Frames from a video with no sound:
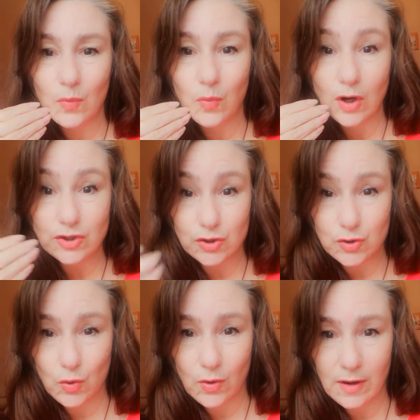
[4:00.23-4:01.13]
what you
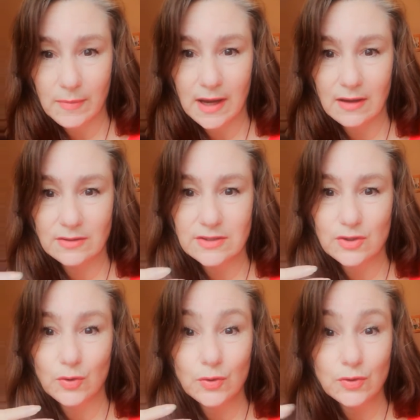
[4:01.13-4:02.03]
talk about,
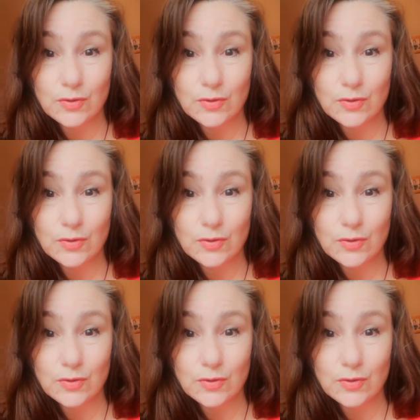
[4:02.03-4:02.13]
who you're